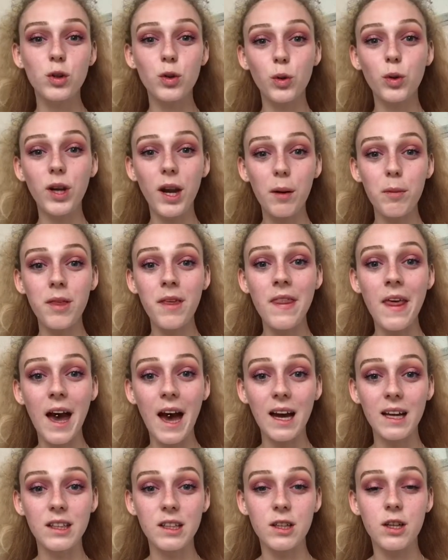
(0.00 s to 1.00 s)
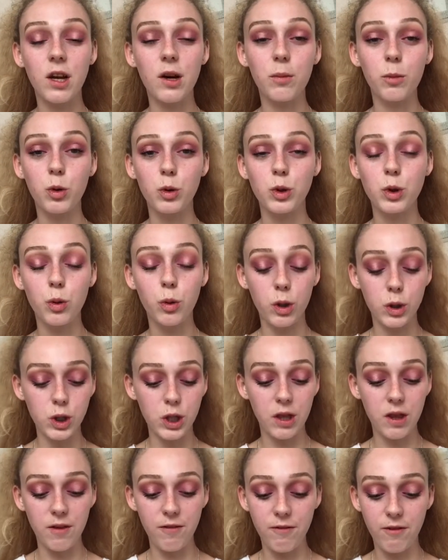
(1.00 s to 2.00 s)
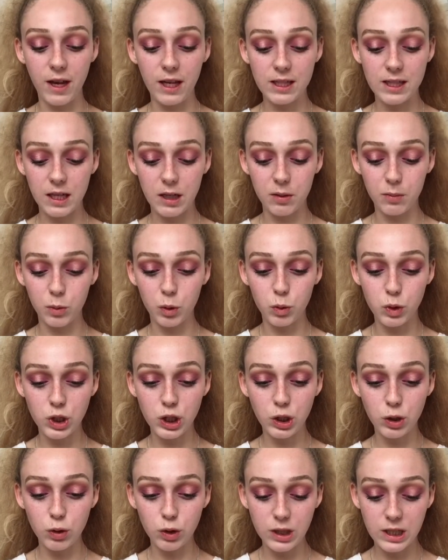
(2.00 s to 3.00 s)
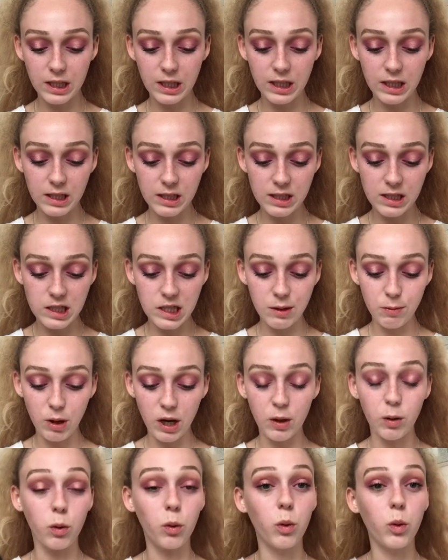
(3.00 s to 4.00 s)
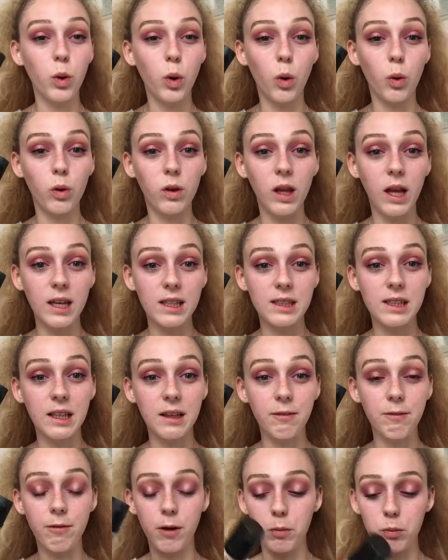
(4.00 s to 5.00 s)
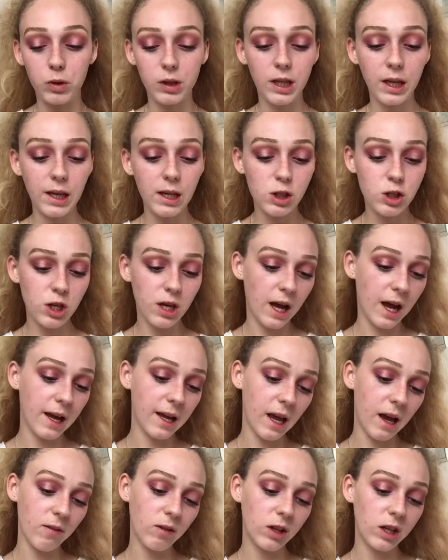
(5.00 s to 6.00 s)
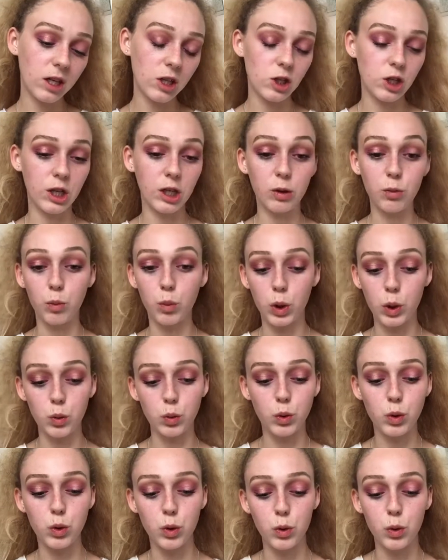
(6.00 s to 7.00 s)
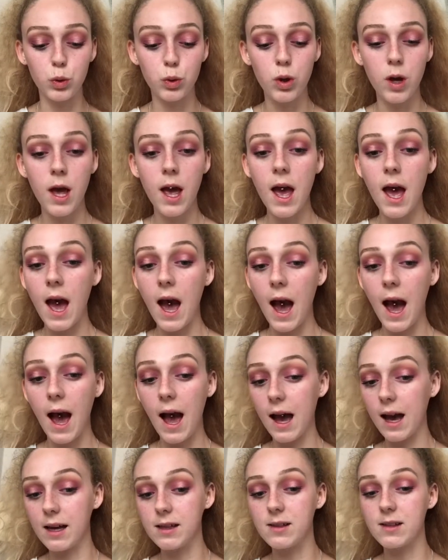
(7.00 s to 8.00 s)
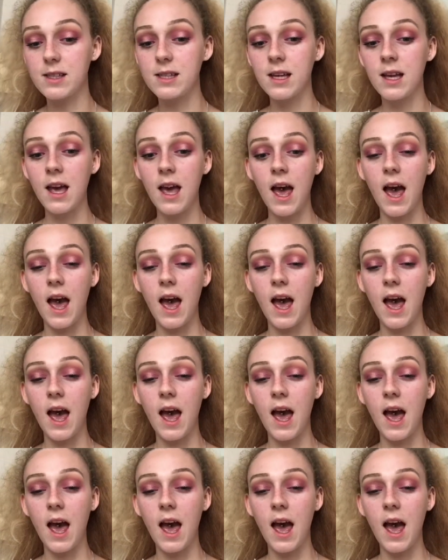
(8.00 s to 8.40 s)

So now that the eyes are done, I'm going to go onto the face and I'm going to use the CYO Long Lasting Foundation. I have it in the shade 102, and